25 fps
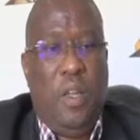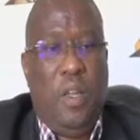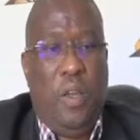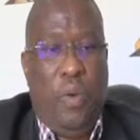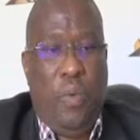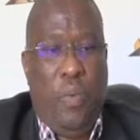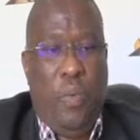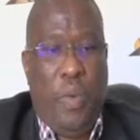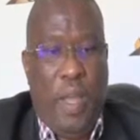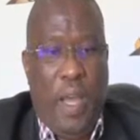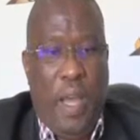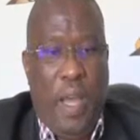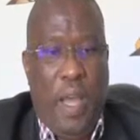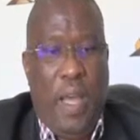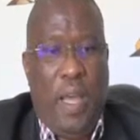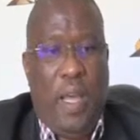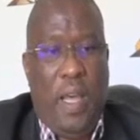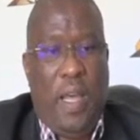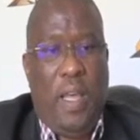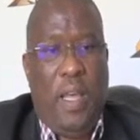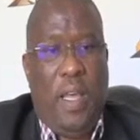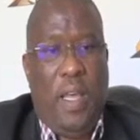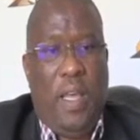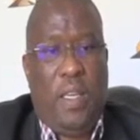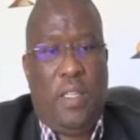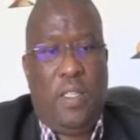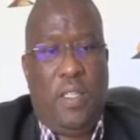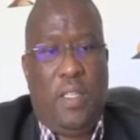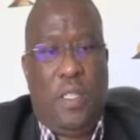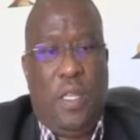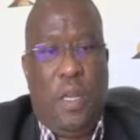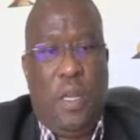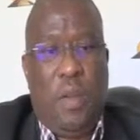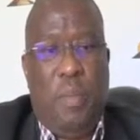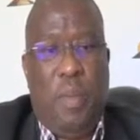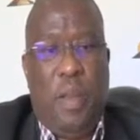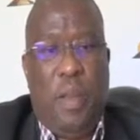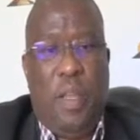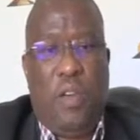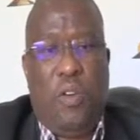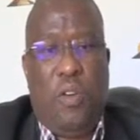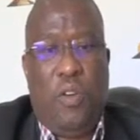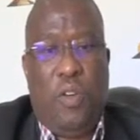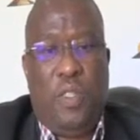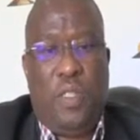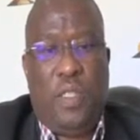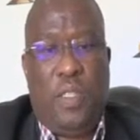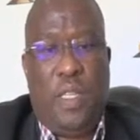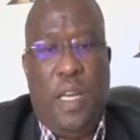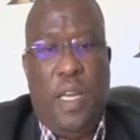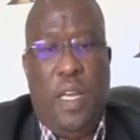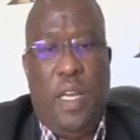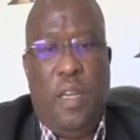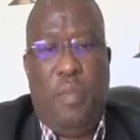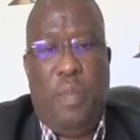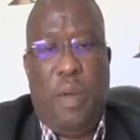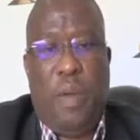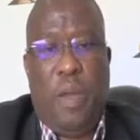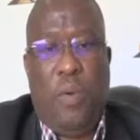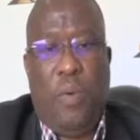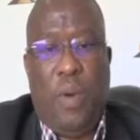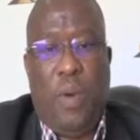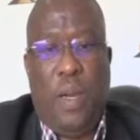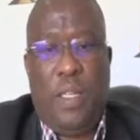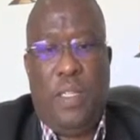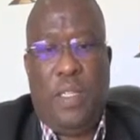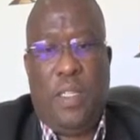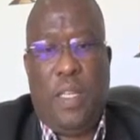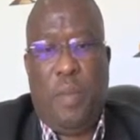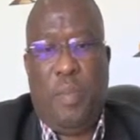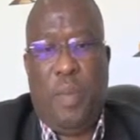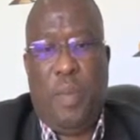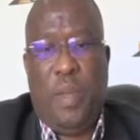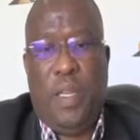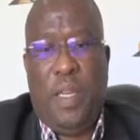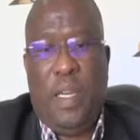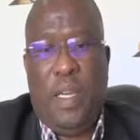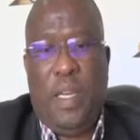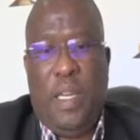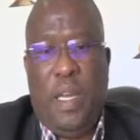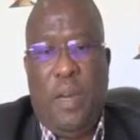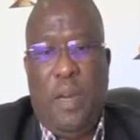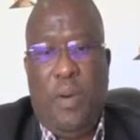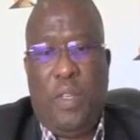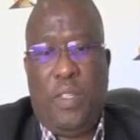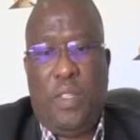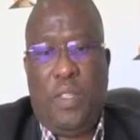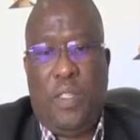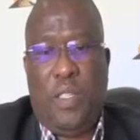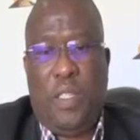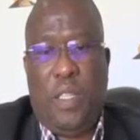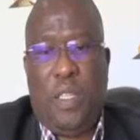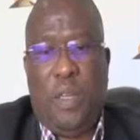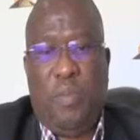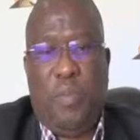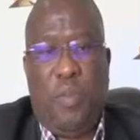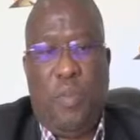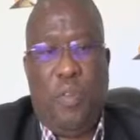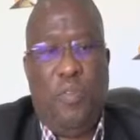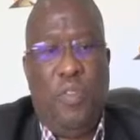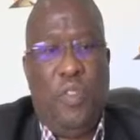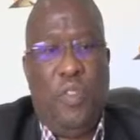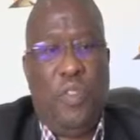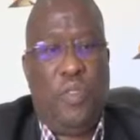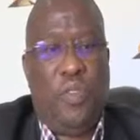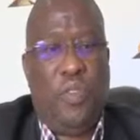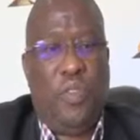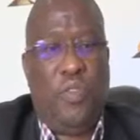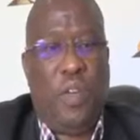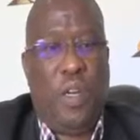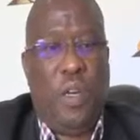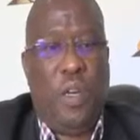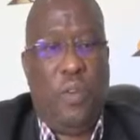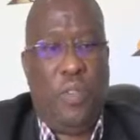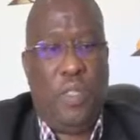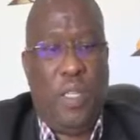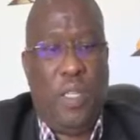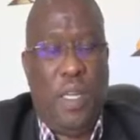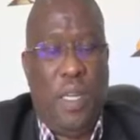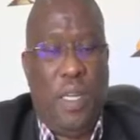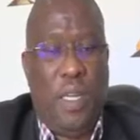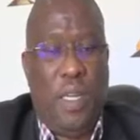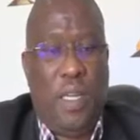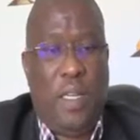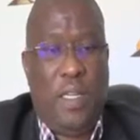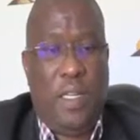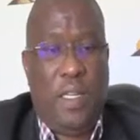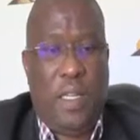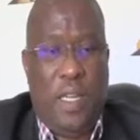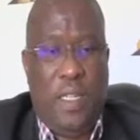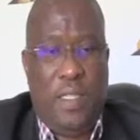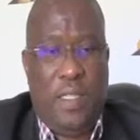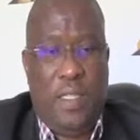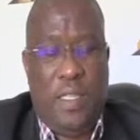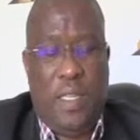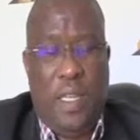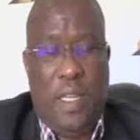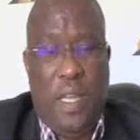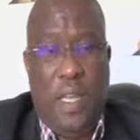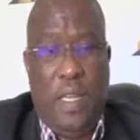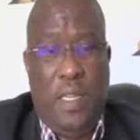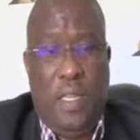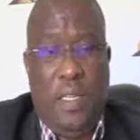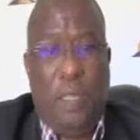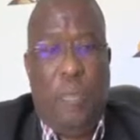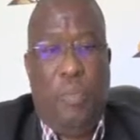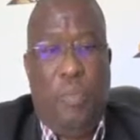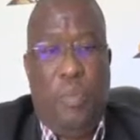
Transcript: We are extremely concerned by what is happening in our sister province of Gauteng and KZN